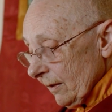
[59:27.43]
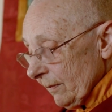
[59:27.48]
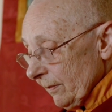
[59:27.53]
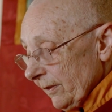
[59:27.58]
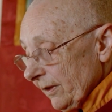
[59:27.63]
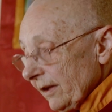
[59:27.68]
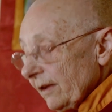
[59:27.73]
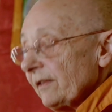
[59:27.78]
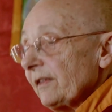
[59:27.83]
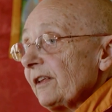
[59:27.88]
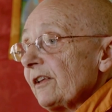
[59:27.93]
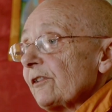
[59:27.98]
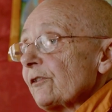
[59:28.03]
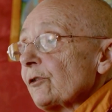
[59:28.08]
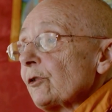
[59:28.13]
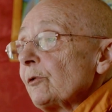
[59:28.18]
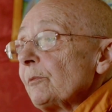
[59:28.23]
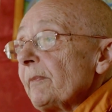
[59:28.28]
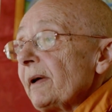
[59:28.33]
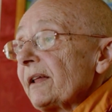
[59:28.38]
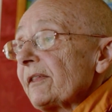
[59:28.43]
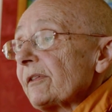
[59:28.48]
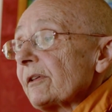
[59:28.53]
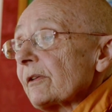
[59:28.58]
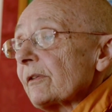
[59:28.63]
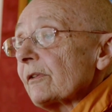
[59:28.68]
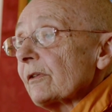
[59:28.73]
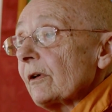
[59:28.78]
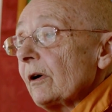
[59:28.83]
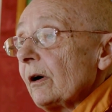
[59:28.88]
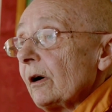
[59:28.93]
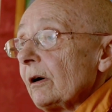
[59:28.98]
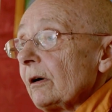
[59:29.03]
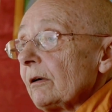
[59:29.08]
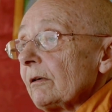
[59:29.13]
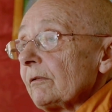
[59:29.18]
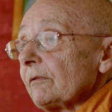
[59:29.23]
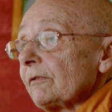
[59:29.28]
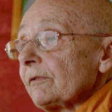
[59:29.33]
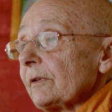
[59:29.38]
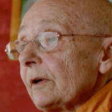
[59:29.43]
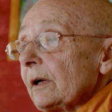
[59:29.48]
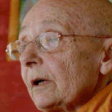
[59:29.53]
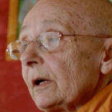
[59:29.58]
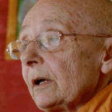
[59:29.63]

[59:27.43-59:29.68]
These 2 methods of